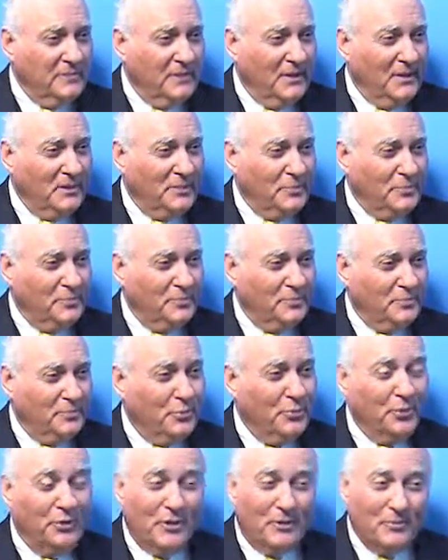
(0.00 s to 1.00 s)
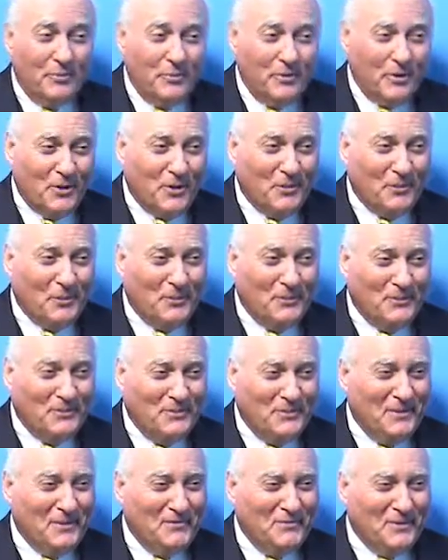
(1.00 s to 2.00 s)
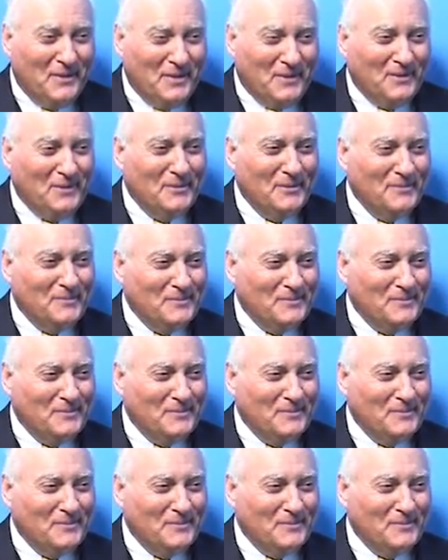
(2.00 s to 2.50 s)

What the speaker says: And it's pretty remarkable, the effect.